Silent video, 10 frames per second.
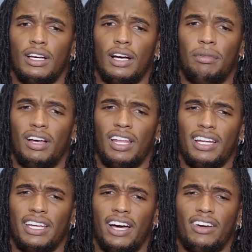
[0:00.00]
about
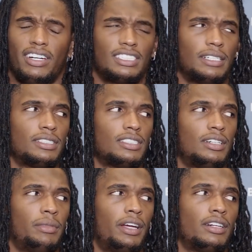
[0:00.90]
like now interceptions
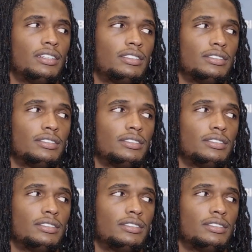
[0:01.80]
don't matter